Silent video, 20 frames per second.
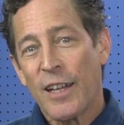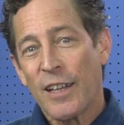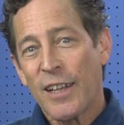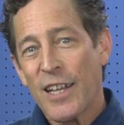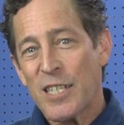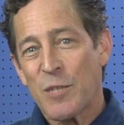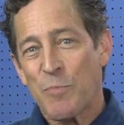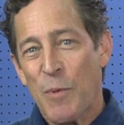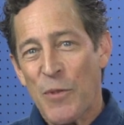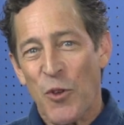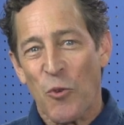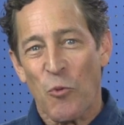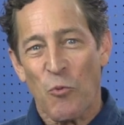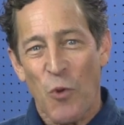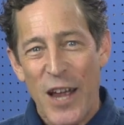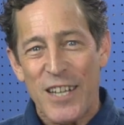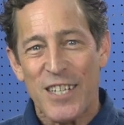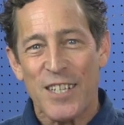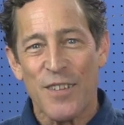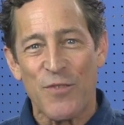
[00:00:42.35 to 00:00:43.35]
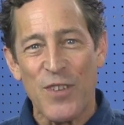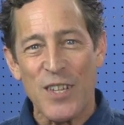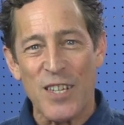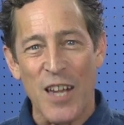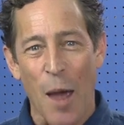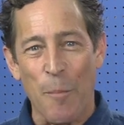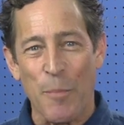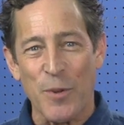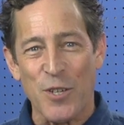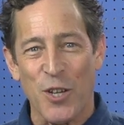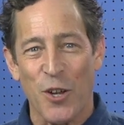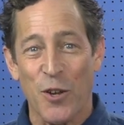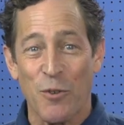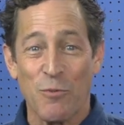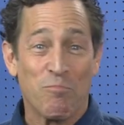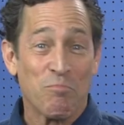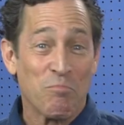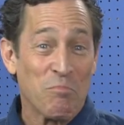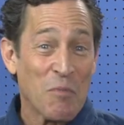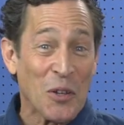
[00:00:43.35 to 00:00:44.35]
Let's spend the rest of this
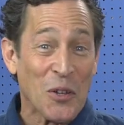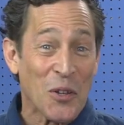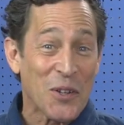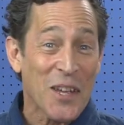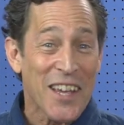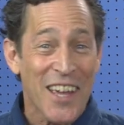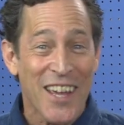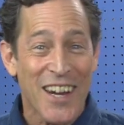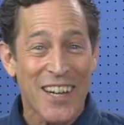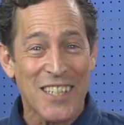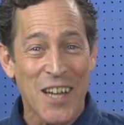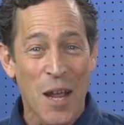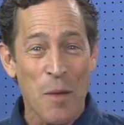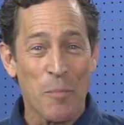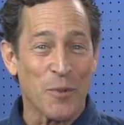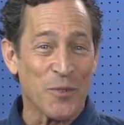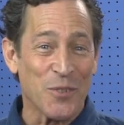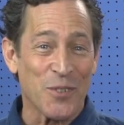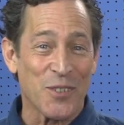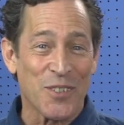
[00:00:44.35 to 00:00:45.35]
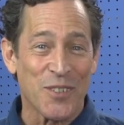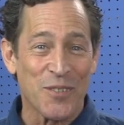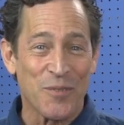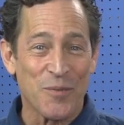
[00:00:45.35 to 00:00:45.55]
episode looking at examples.